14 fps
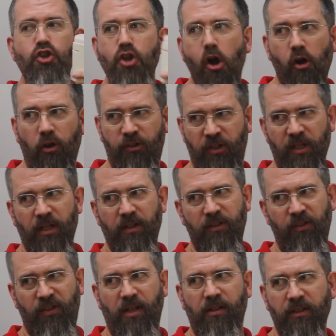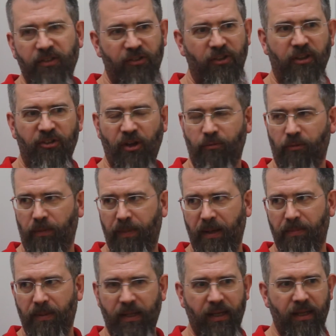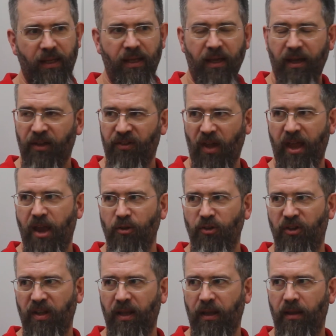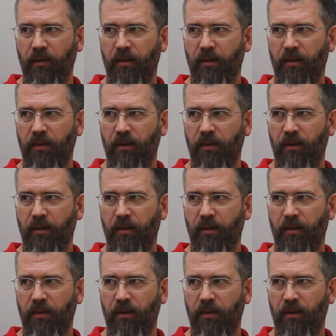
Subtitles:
not to sell this to the general public as IoT.